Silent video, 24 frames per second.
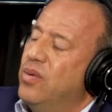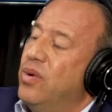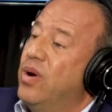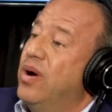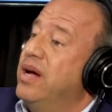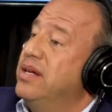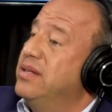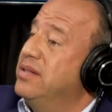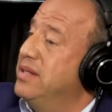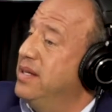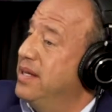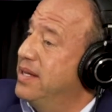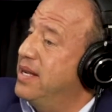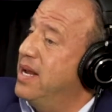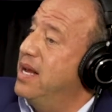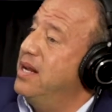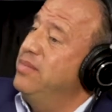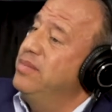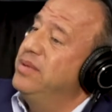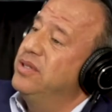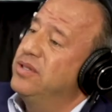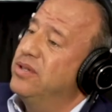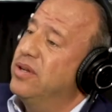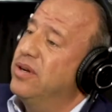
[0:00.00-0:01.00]
Well, as the
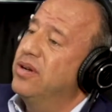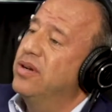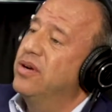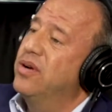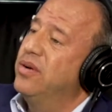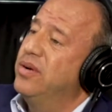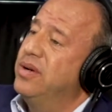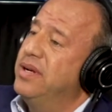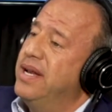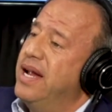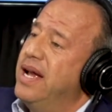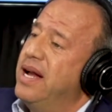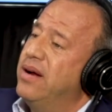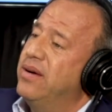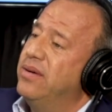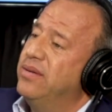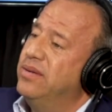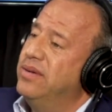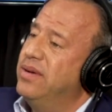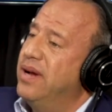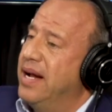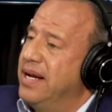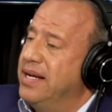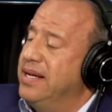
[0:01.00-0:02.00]
economy started going
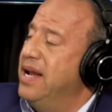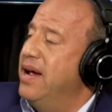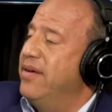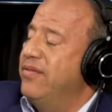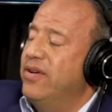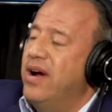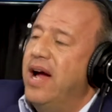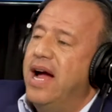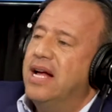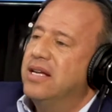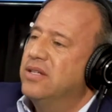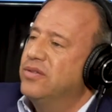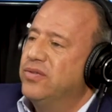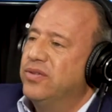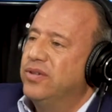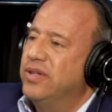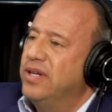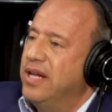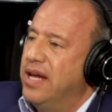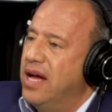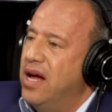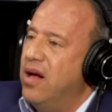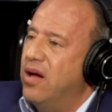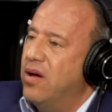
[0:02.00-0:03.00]
down, I never asked for
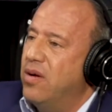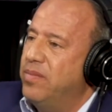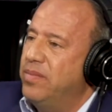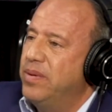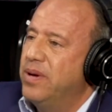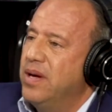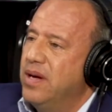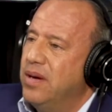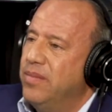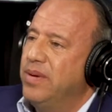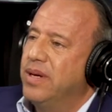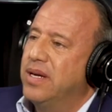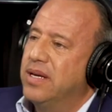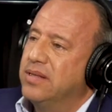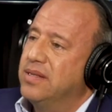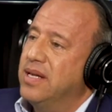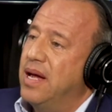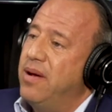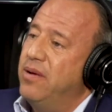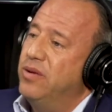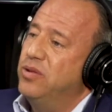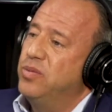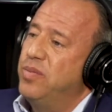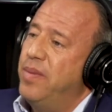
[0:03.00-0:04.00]
any help because
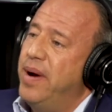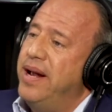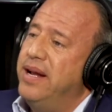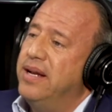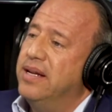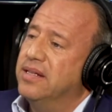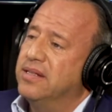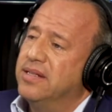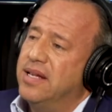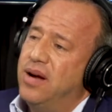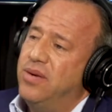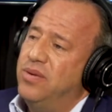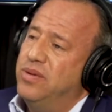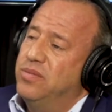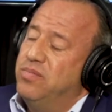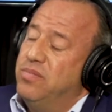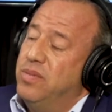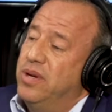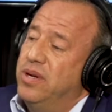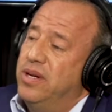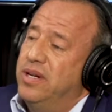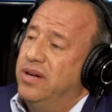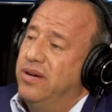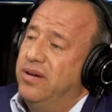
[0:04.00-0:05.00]
I was Midas. I was a
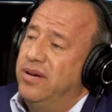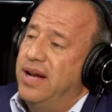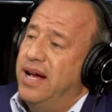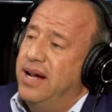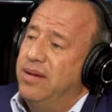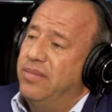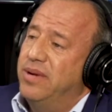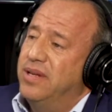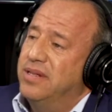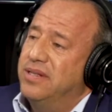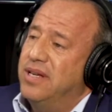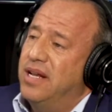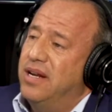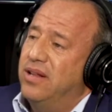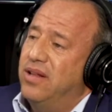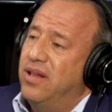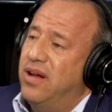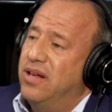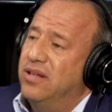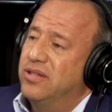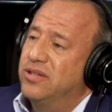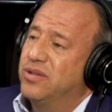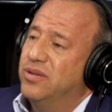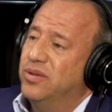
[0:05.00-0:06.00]
millionaire nine months out of
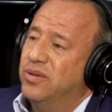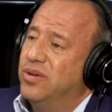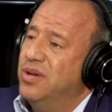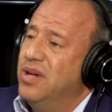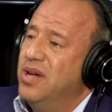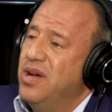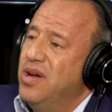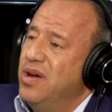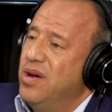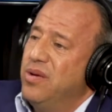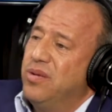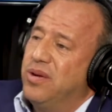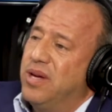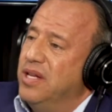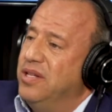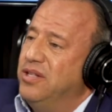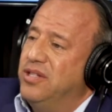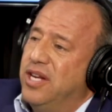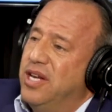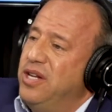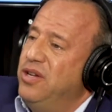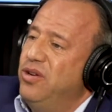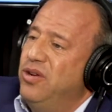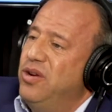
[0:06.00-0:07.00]
law school,
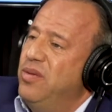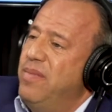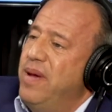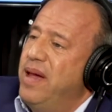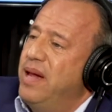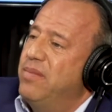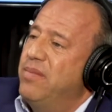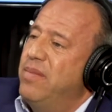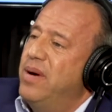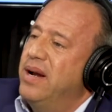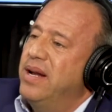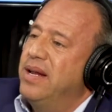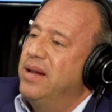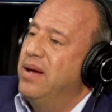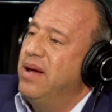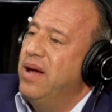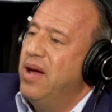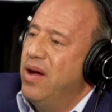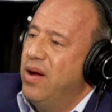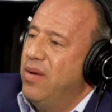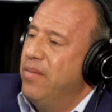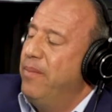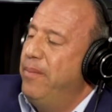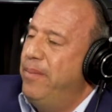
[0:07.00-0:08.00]
continued to make money,
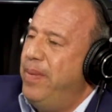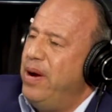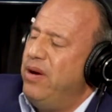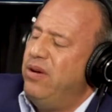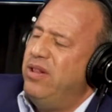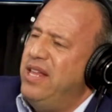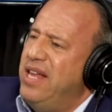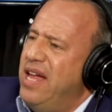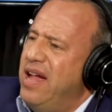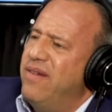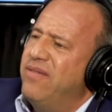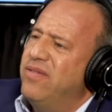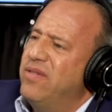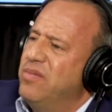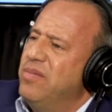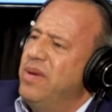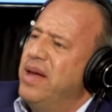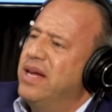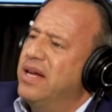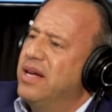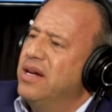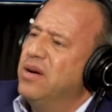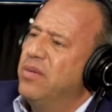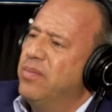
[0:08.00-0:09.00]
barely ever
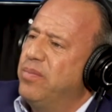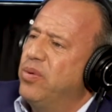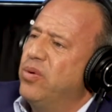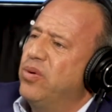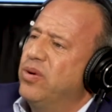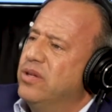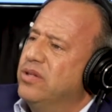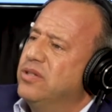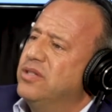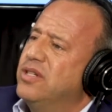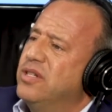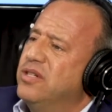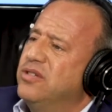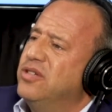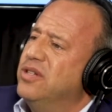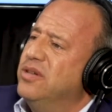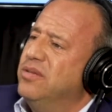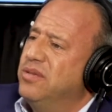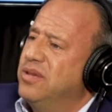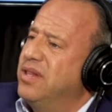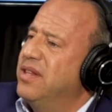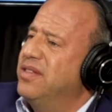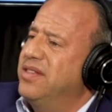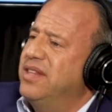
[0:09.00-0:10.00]
making a poor
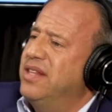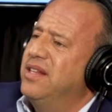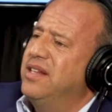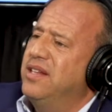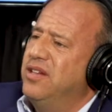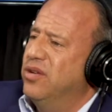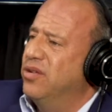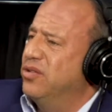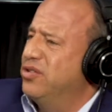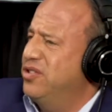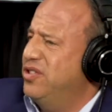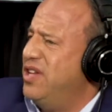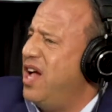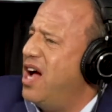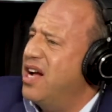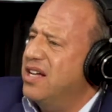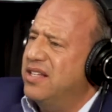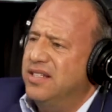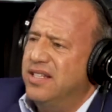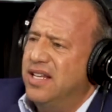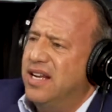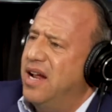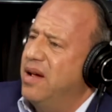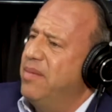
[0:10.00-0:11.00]
decision. You know,
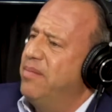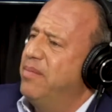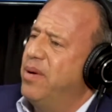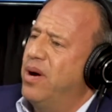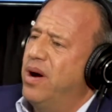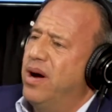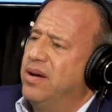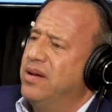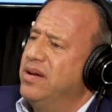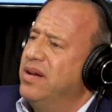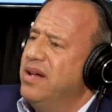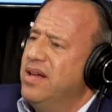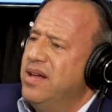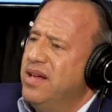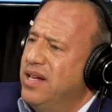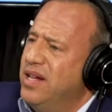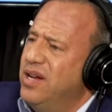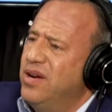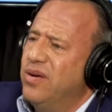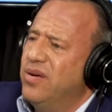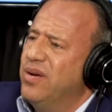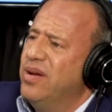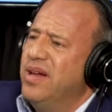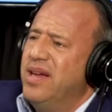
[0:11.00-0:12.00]
stocks that I bought,
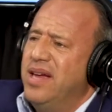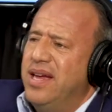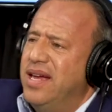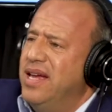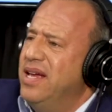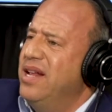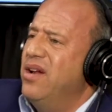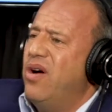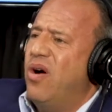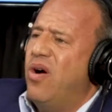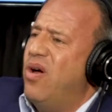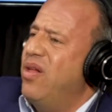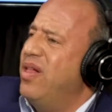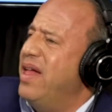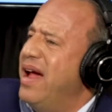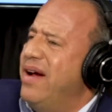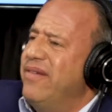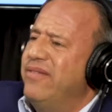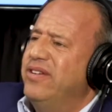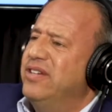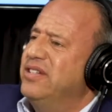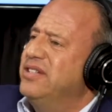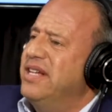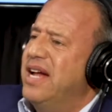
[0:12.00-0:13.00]
you know, it all
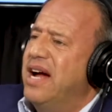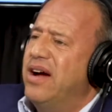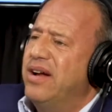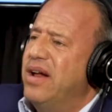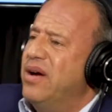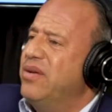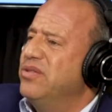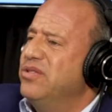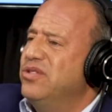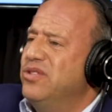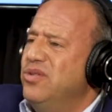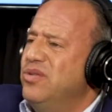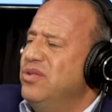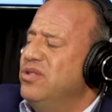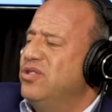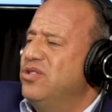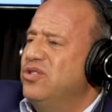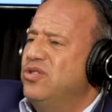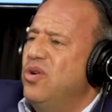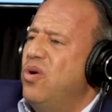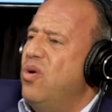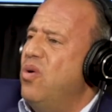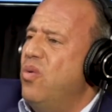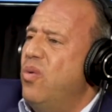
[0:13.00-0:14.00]
averaged out. I was doing
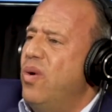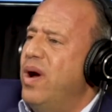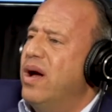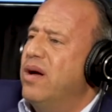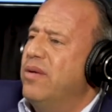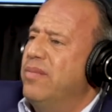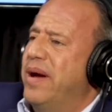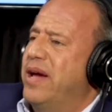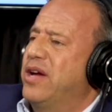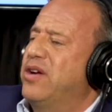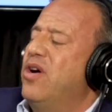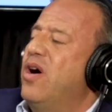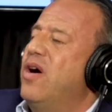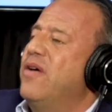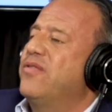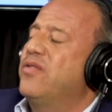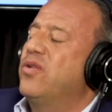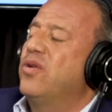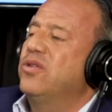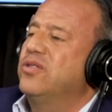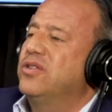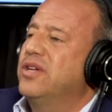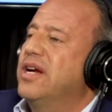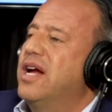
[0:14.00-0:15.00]
so well. My golf
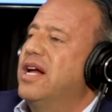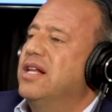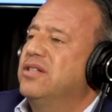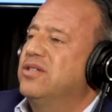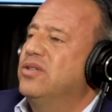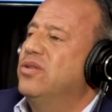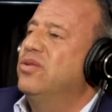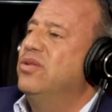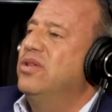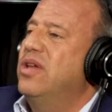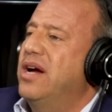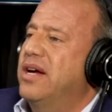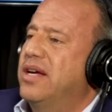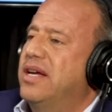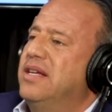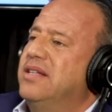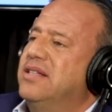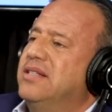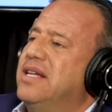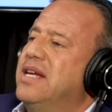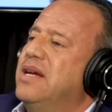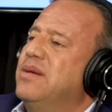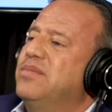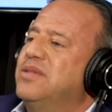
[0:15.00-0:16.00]
course, I got so lucky.
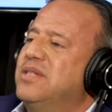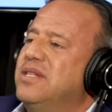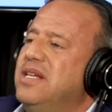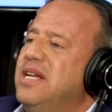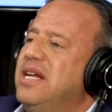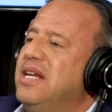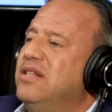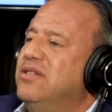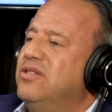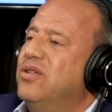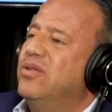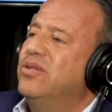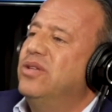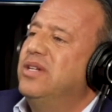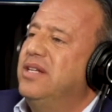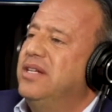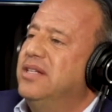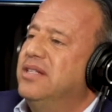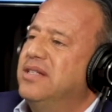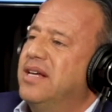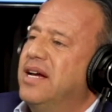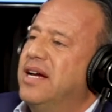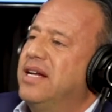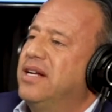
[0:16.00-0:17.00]
Sam Snead's only
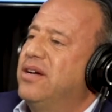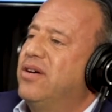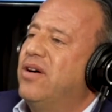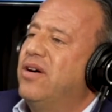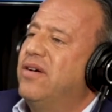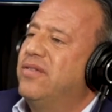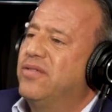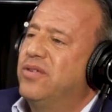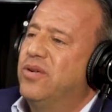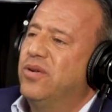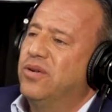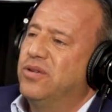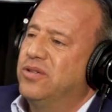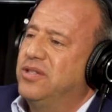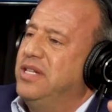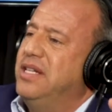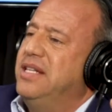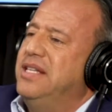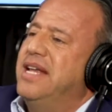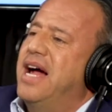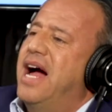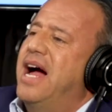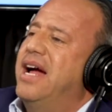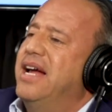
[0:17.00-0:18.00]
designed golf course. He
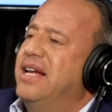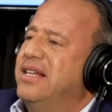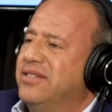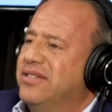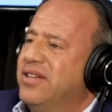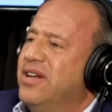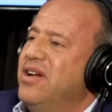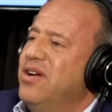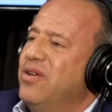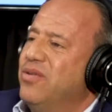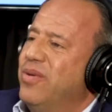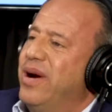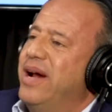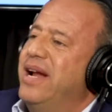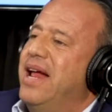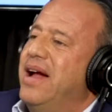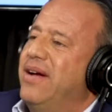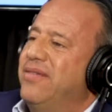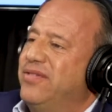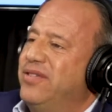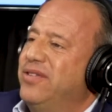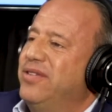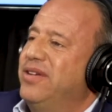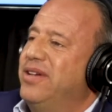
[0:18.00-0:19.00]
dies right
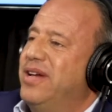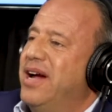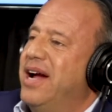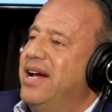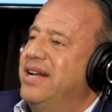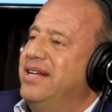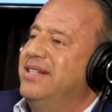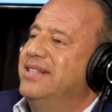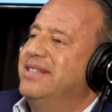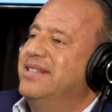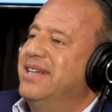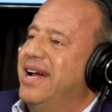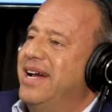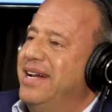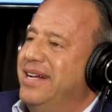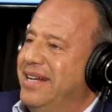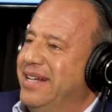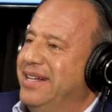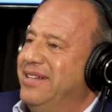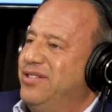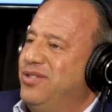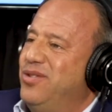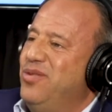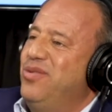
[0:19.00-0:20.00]
after I design
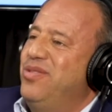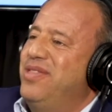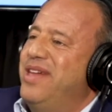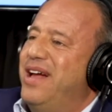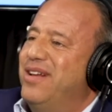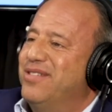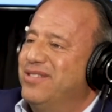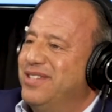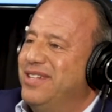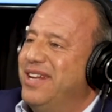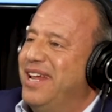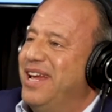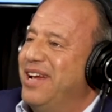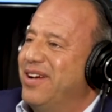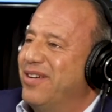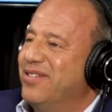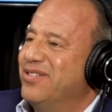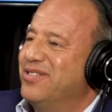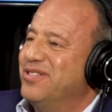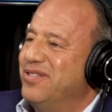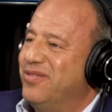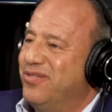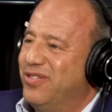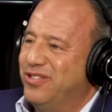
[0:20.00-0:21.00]
it. 2,000
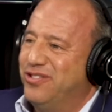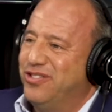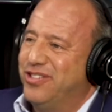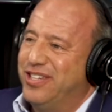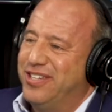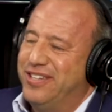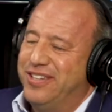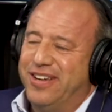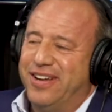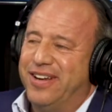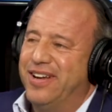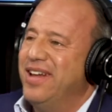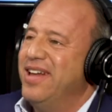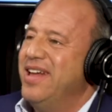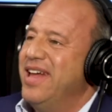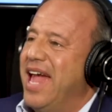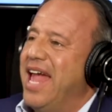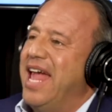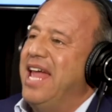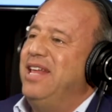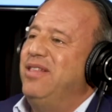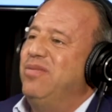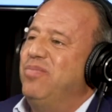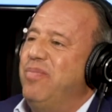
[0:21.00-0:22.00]
acres in Virginia,
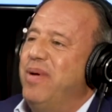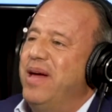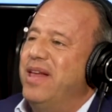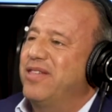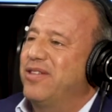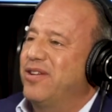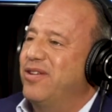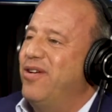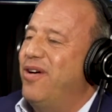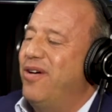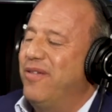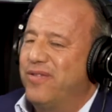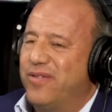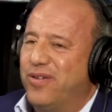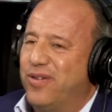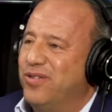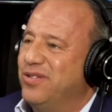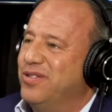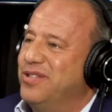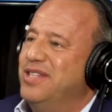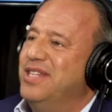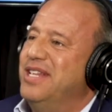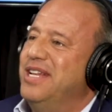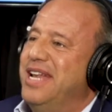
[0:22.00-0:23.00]
eighth best golf
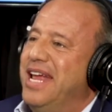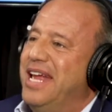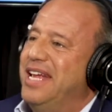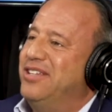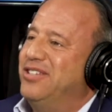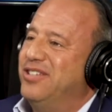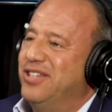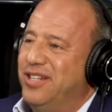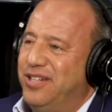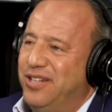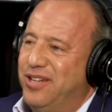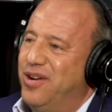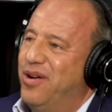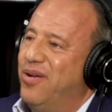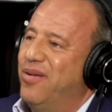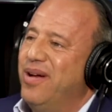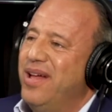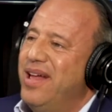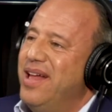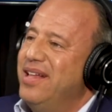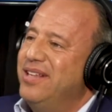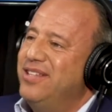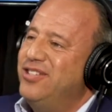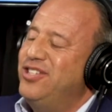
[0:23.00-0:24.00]
course in the nation. You know,
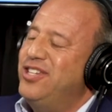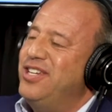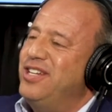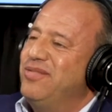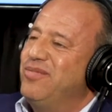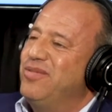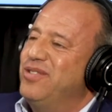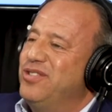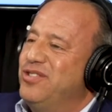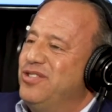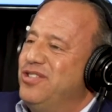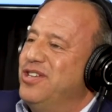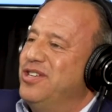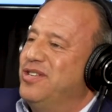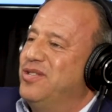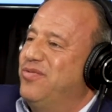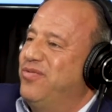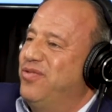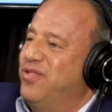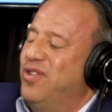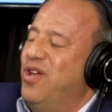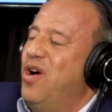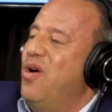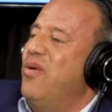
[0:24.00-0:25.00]
shit was just
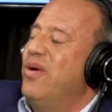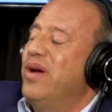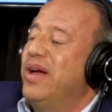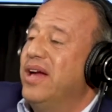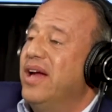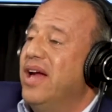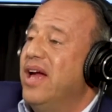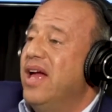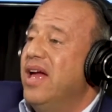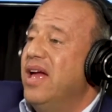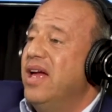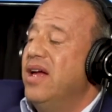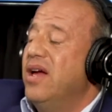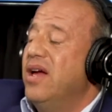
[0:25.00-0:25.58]
flowing.